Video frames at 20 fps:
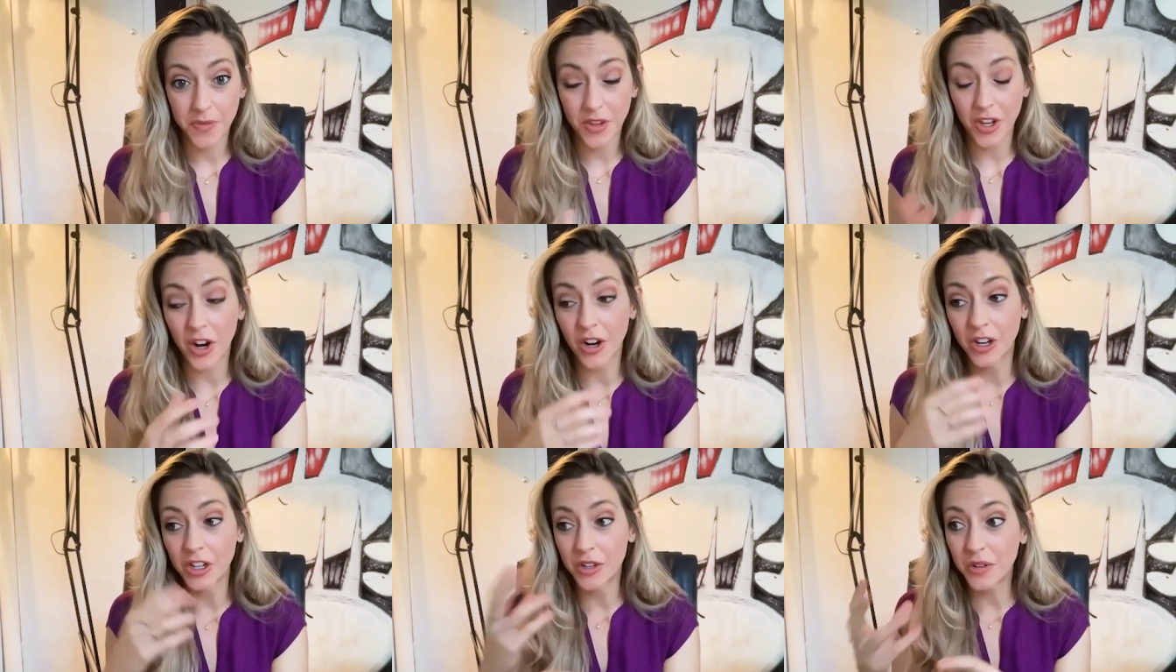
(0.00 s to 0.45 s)

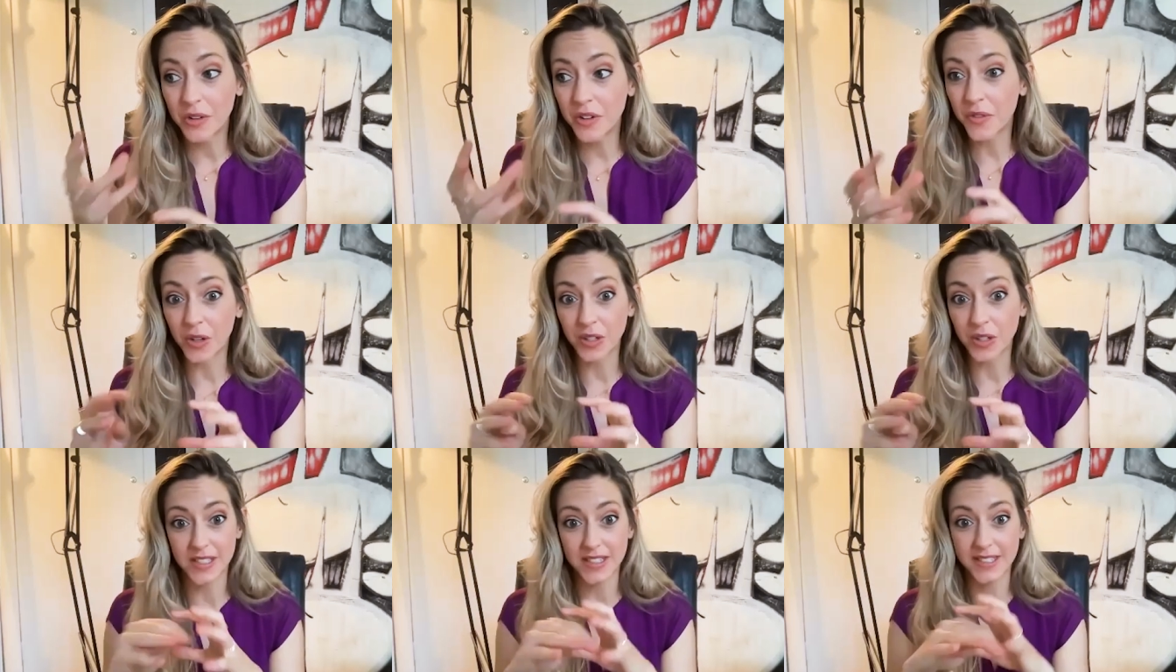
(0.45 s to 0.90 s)
our
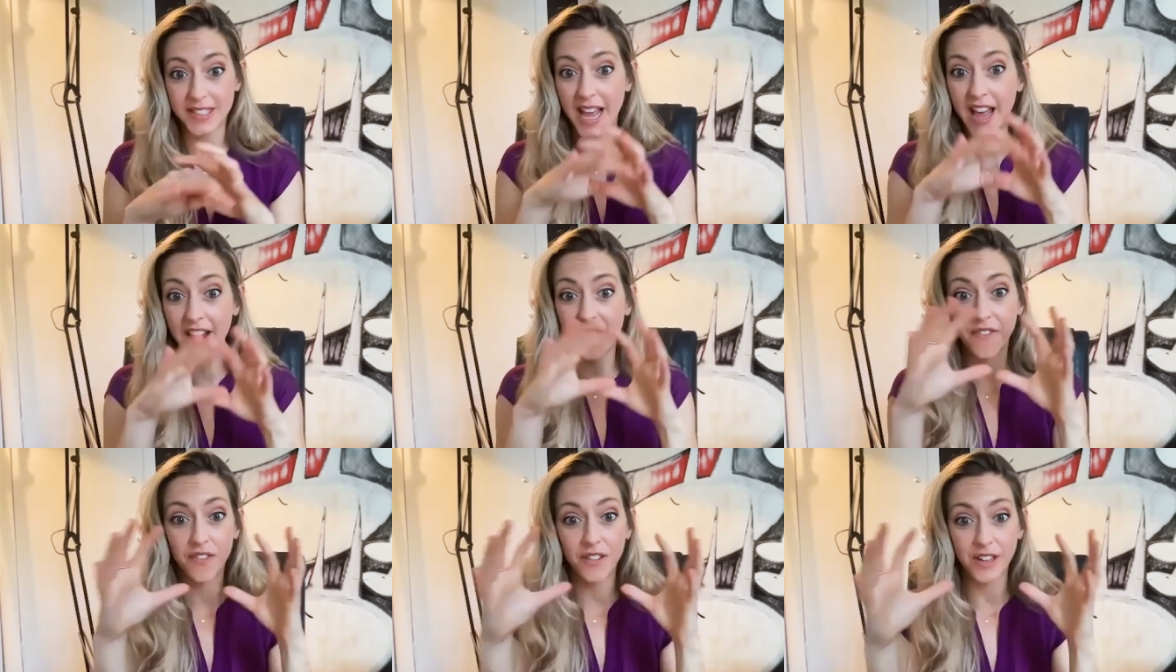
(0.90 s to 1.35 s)
universe is
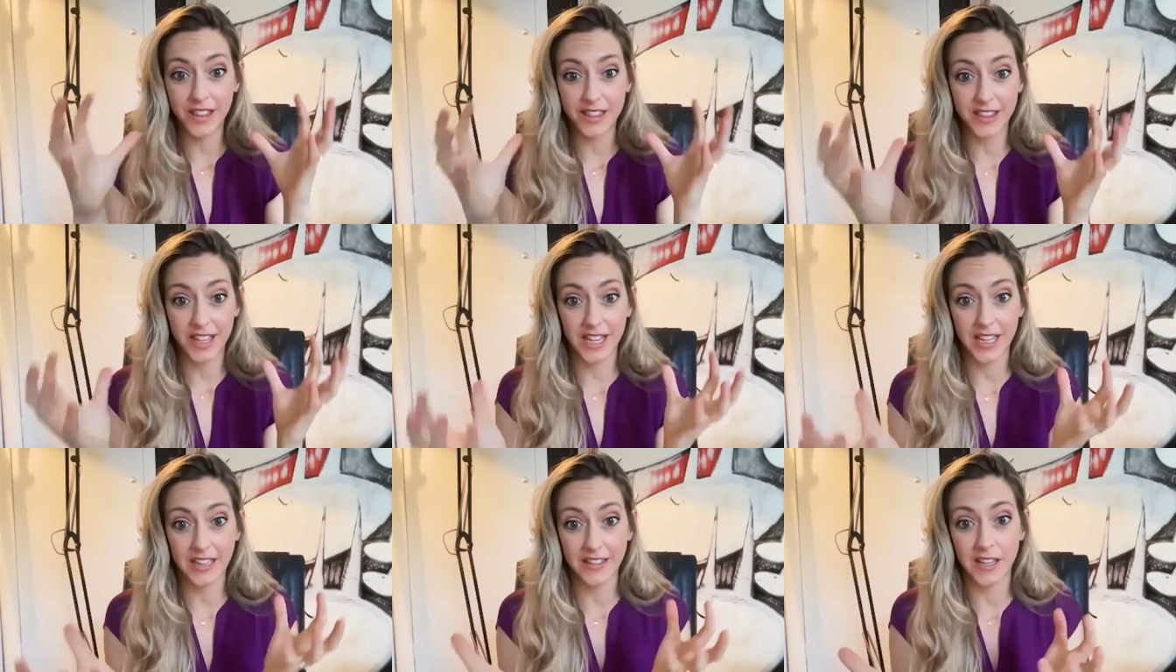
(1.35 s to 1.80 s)

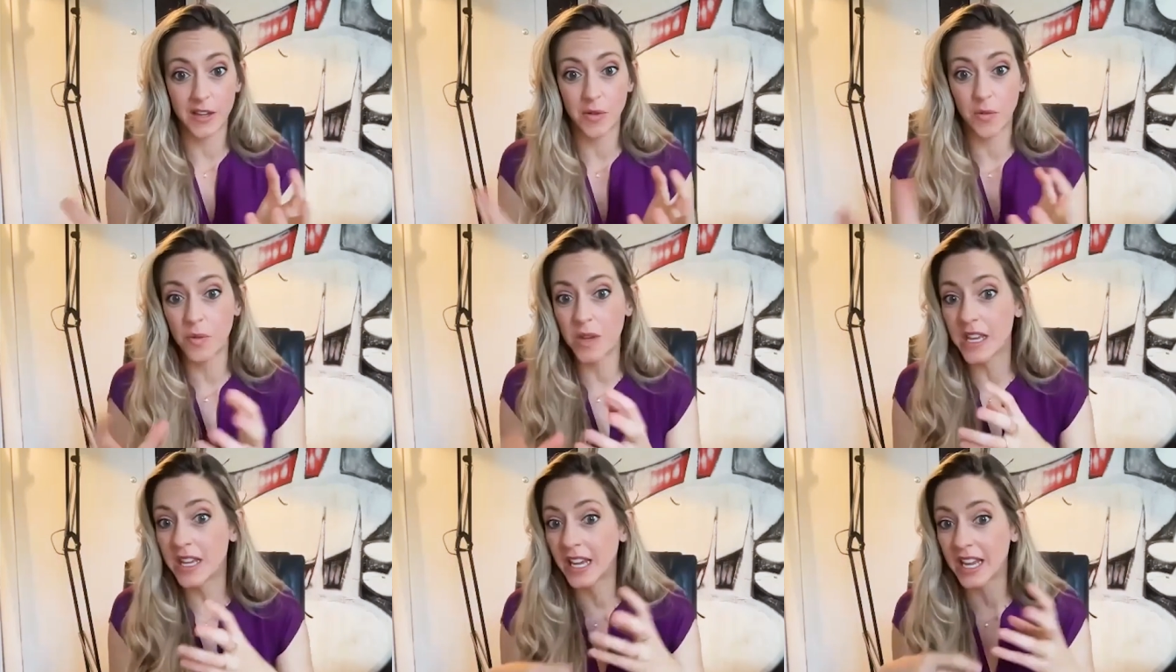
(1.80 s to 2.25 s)
everything that
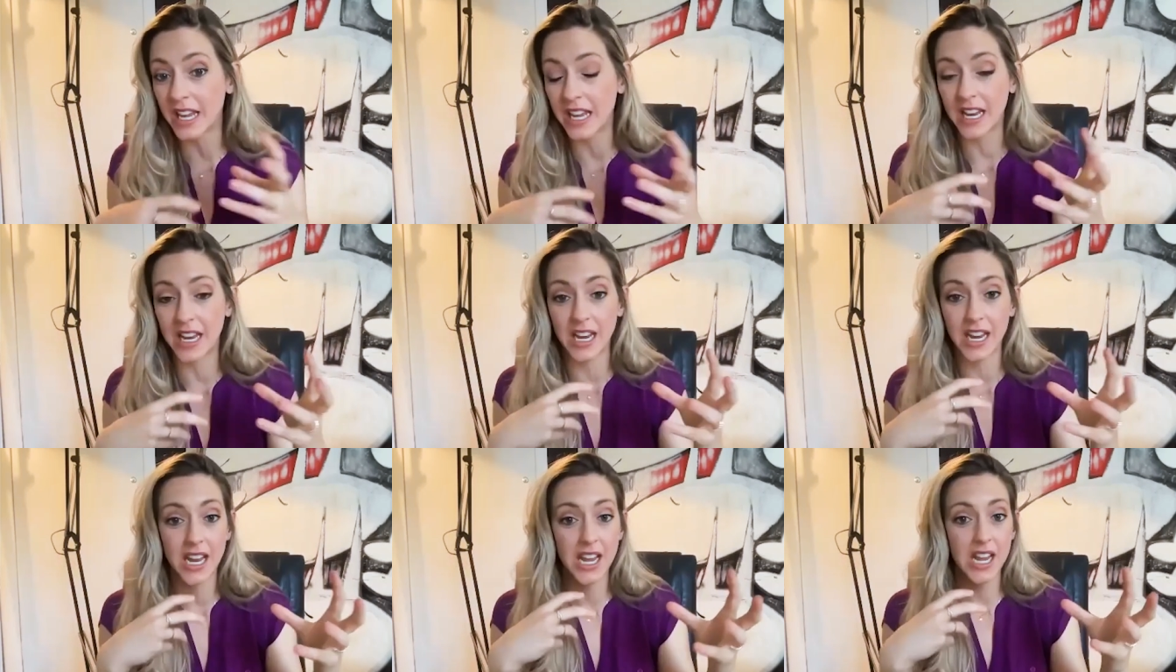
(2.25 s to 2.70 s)
we
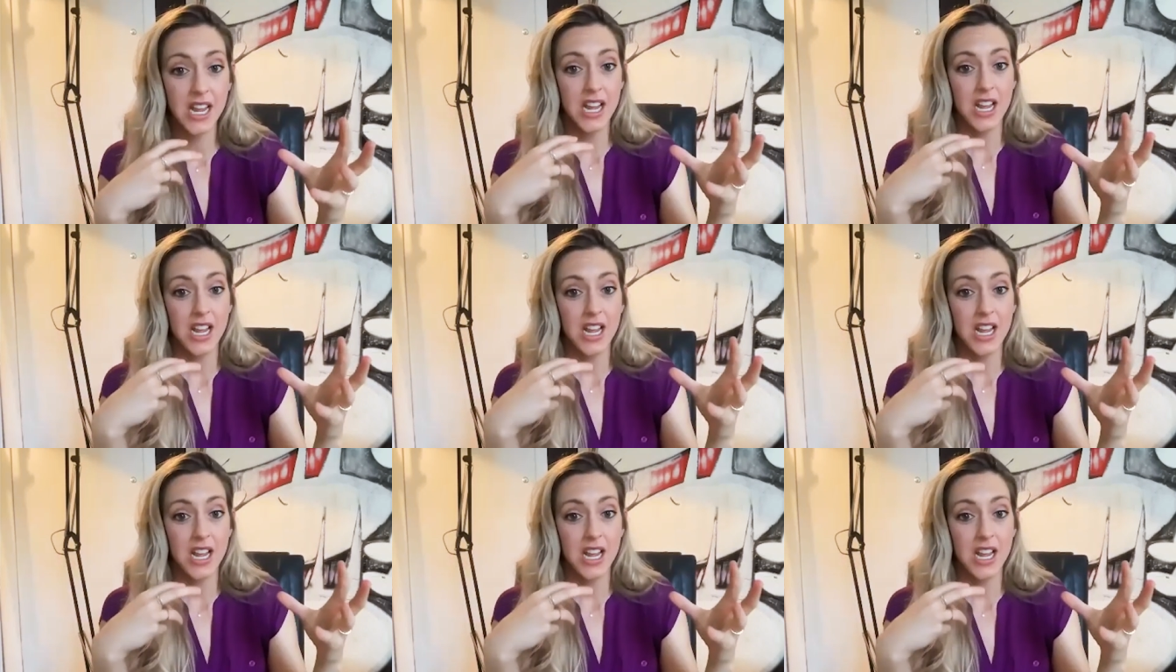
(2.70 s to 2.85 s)
can